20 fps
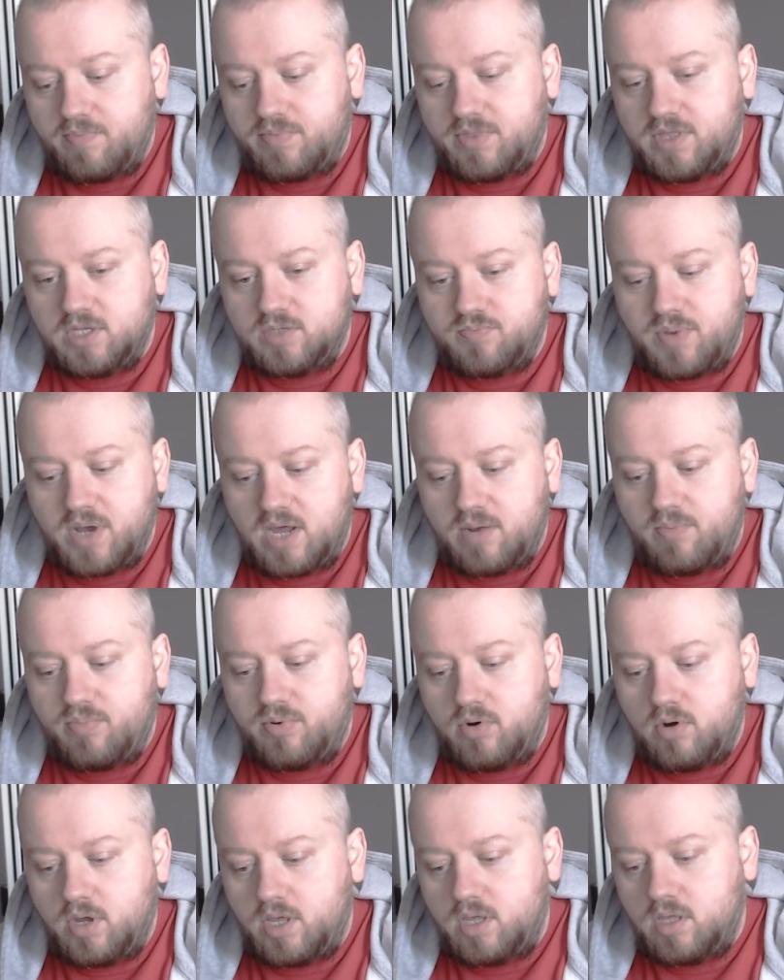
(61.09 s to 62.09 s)
this bad
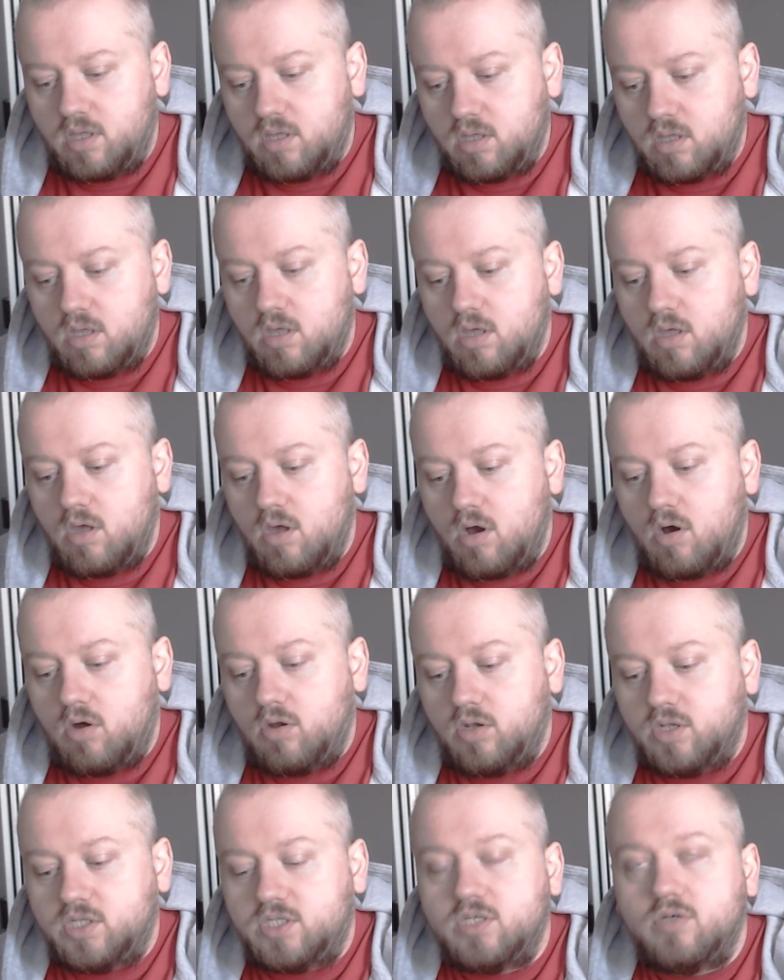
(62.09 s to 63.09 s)
boy
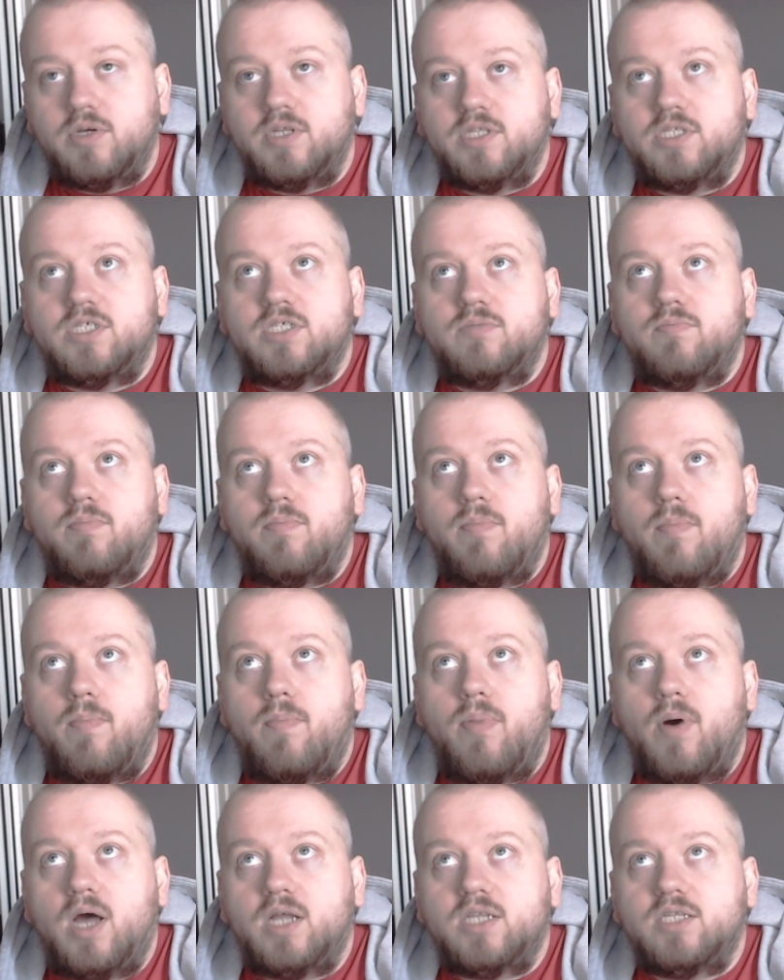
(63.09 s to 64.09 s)
onto its
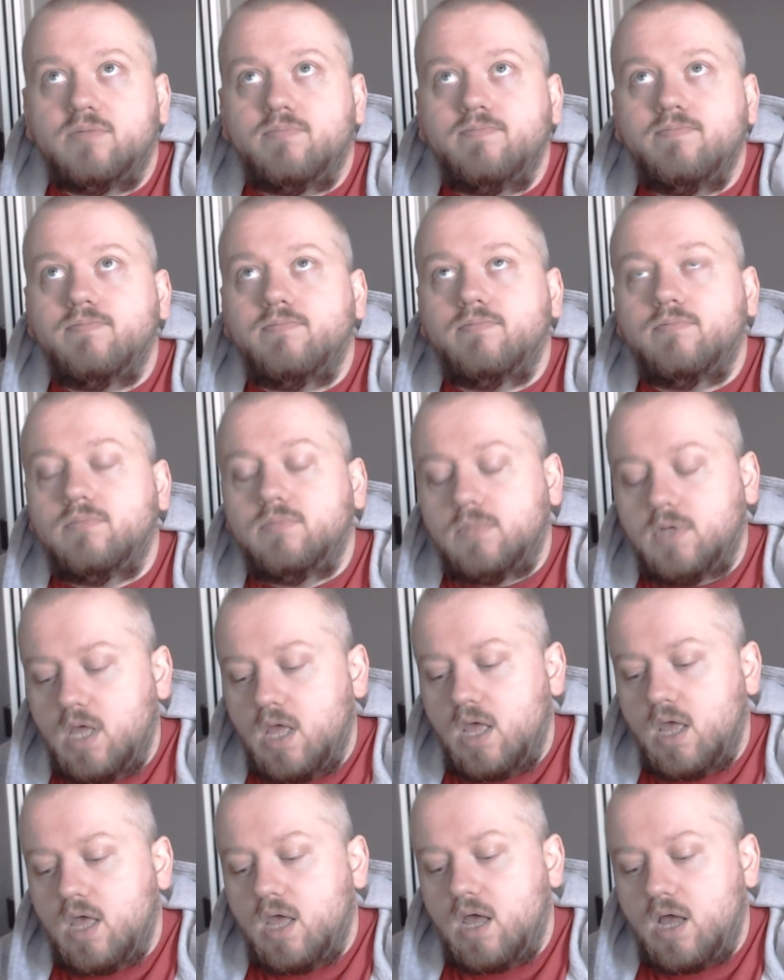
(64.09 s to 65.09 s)
bottom,
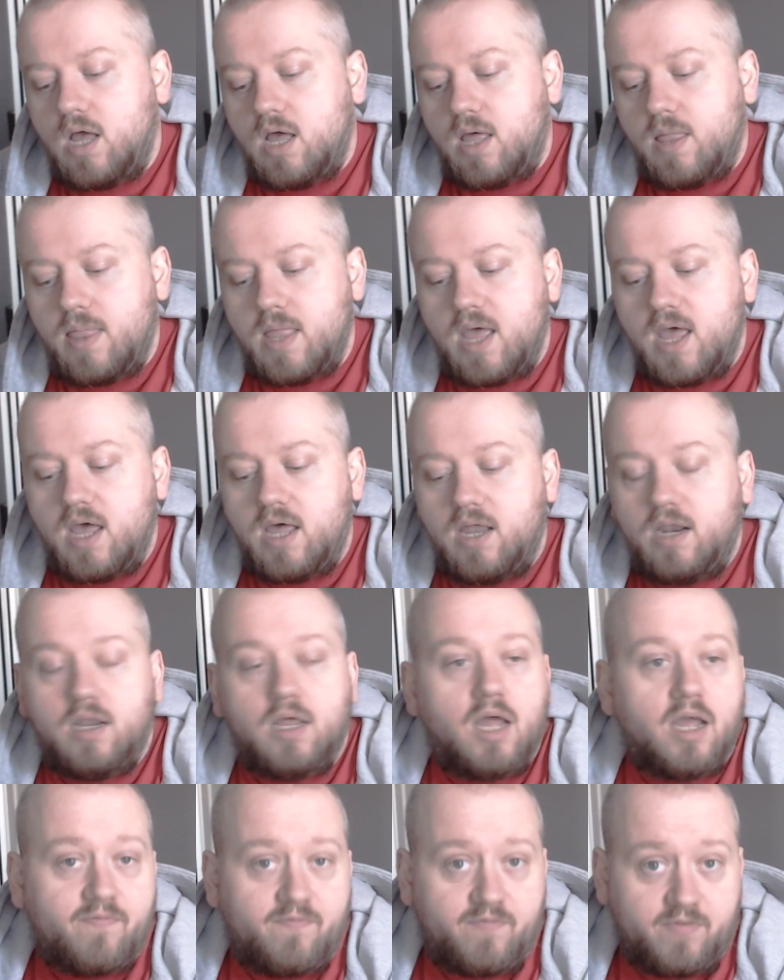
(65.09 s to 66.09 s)
and then
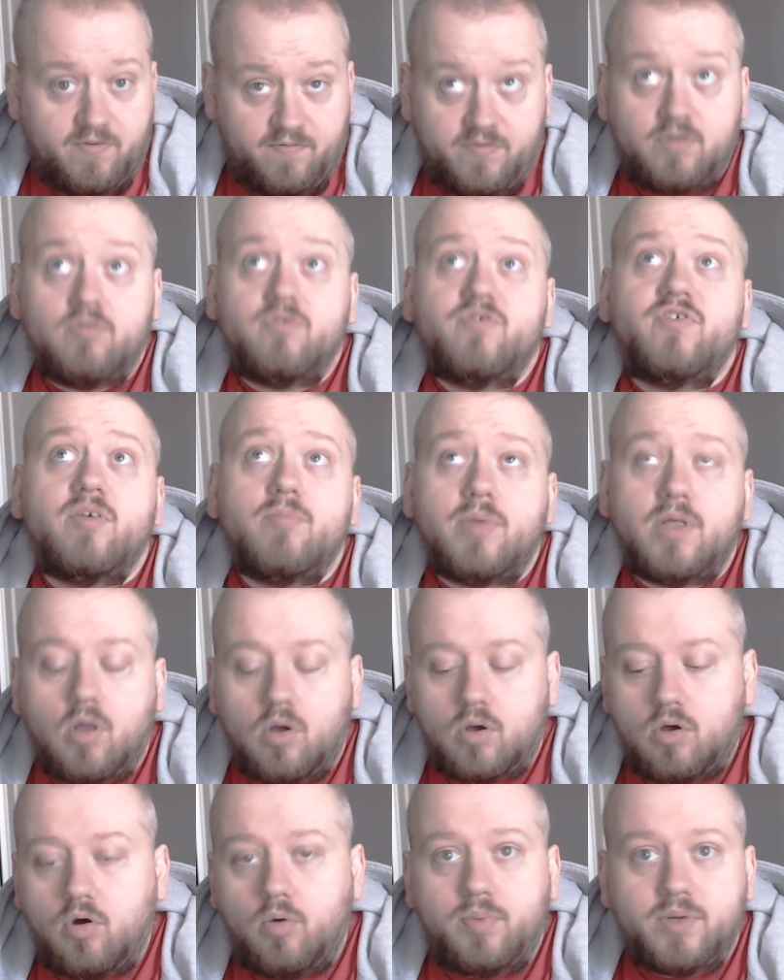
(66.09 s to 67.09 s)
if you see me
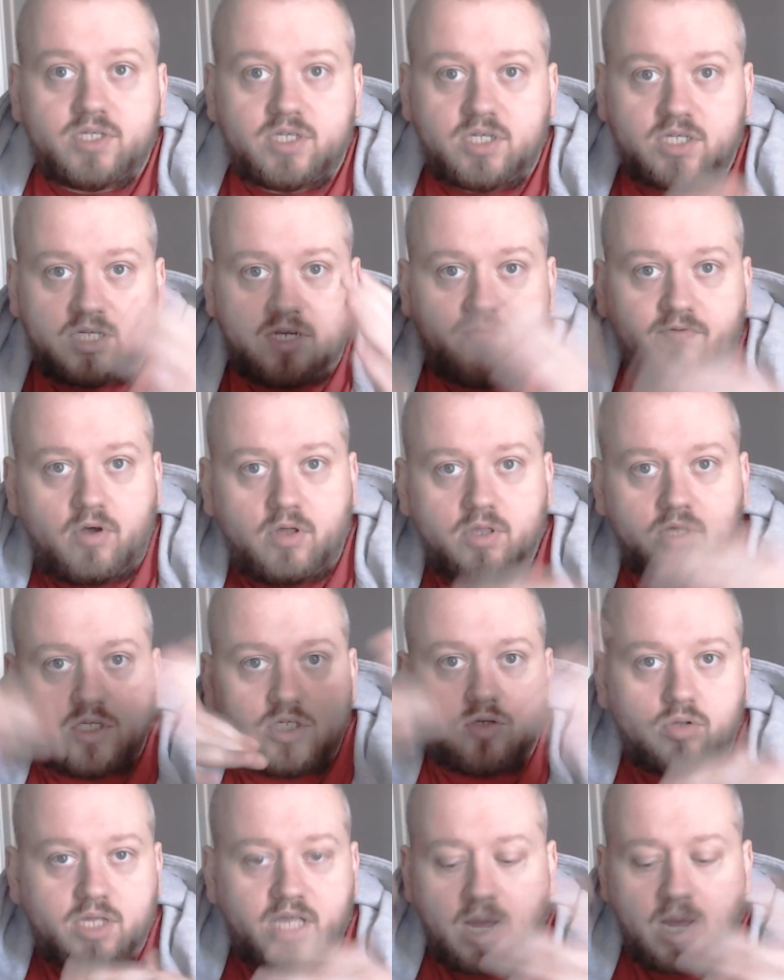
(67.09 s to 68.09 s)
look up, it's because I've got the
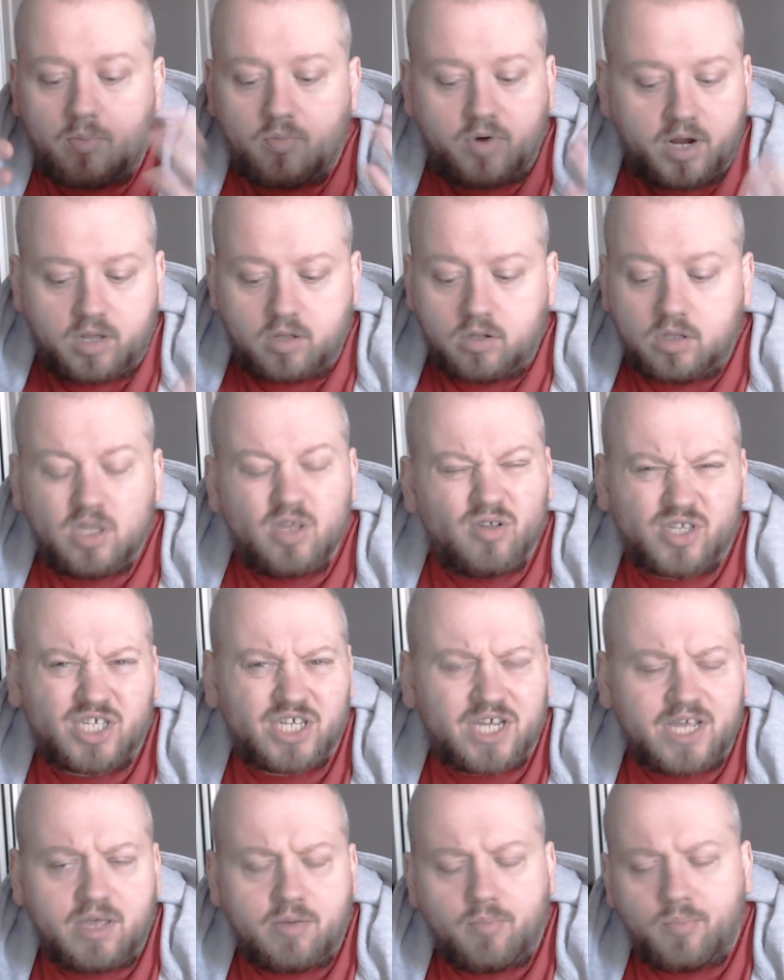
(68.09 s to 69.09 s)
dual camera angle. You'll
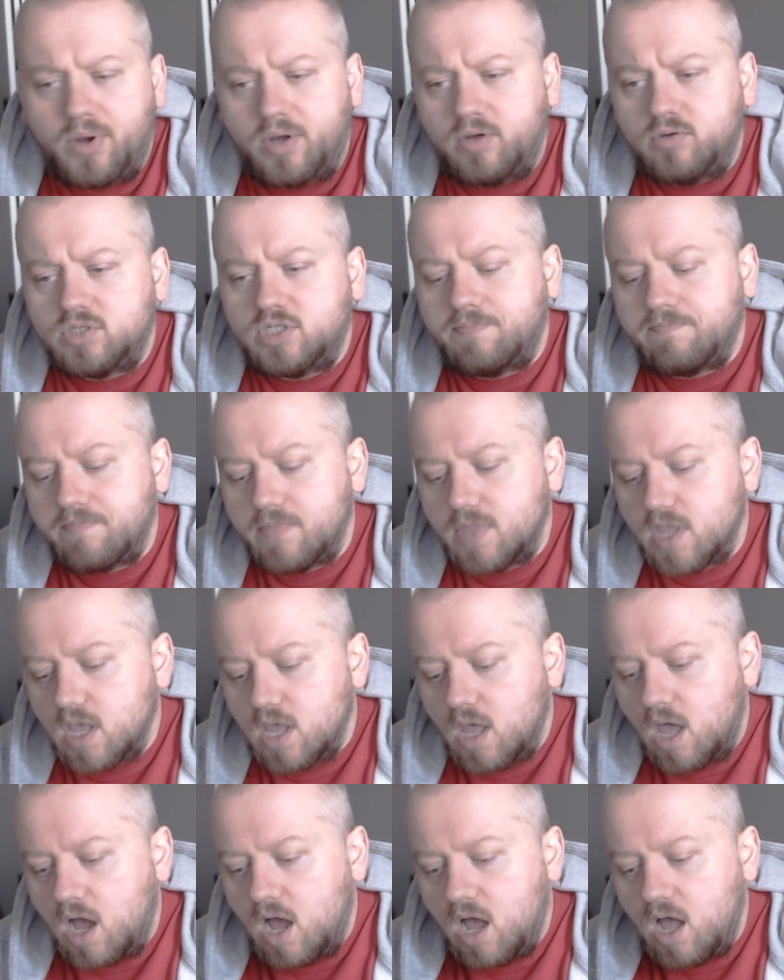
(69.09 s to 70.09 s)
see it in post.
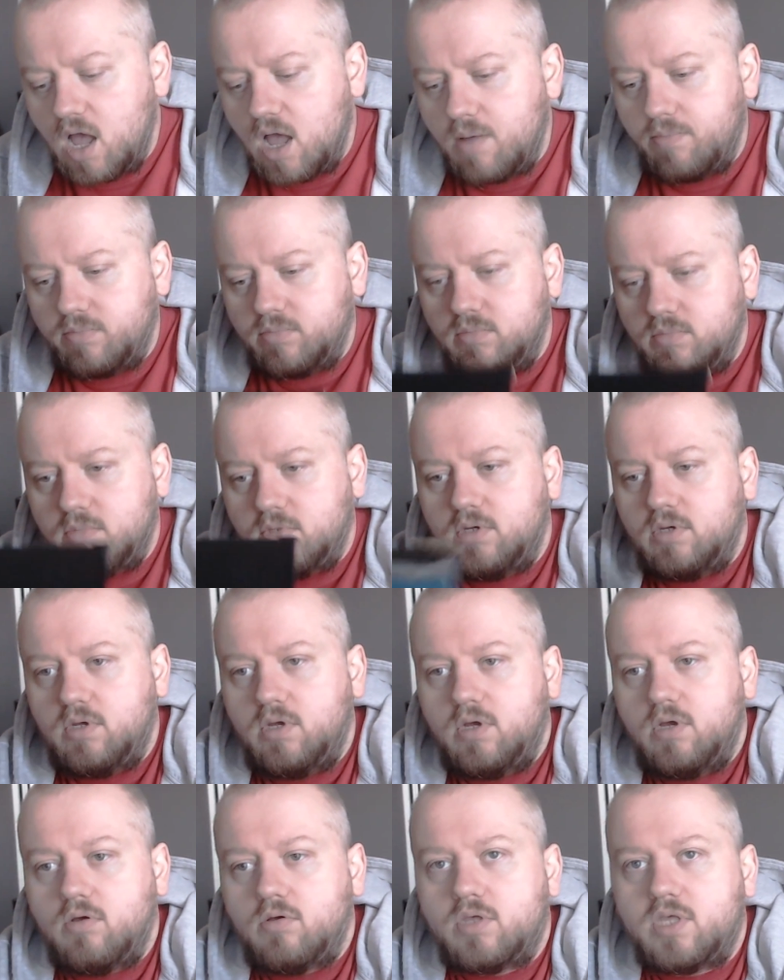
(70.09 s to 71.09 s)

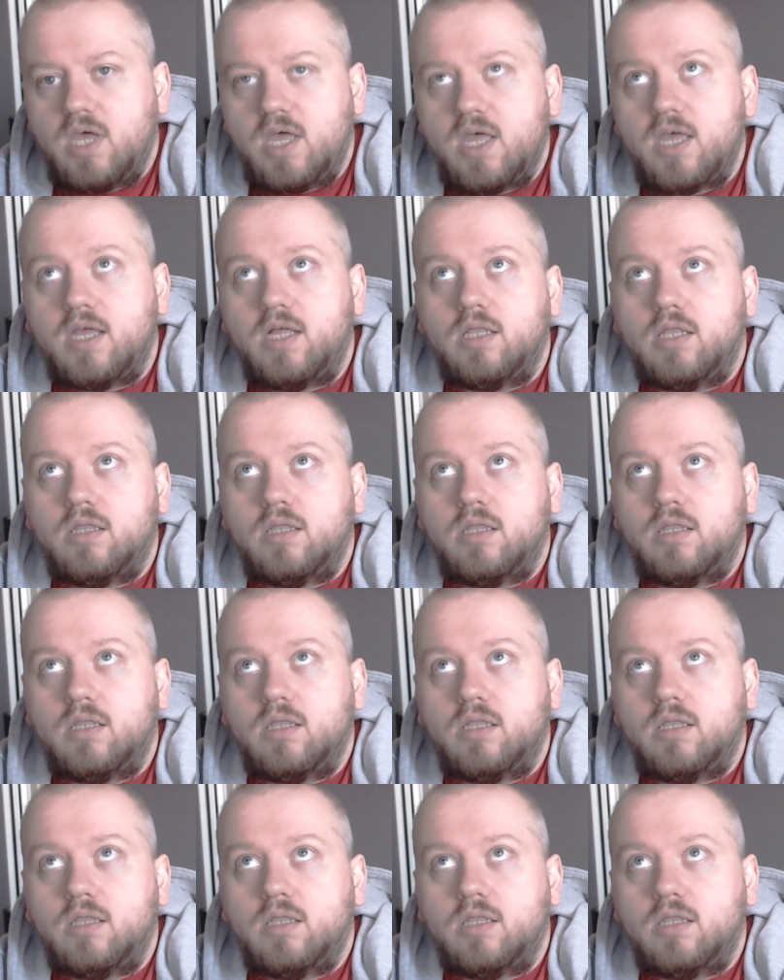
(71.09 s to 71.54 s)
Okay,